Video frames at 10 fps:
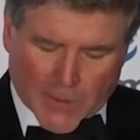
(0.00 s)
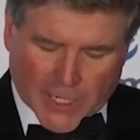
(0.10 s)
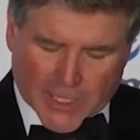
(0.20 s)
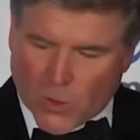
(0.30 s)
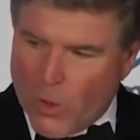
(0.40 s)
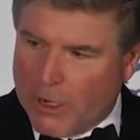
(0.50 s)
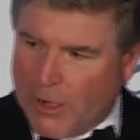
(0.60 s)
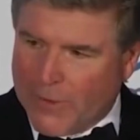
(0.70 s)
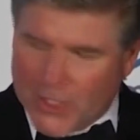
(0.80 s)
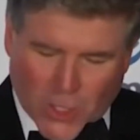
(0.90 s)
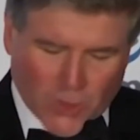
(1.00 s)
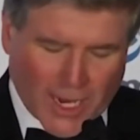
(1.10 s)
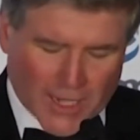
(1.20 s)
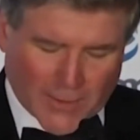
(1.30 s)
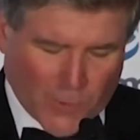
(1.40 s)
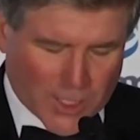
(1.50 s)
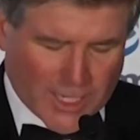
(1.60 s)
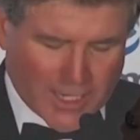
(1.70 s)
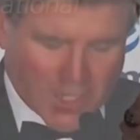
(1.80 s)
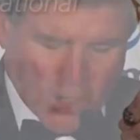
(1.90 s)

is the winner of the 2014 Gold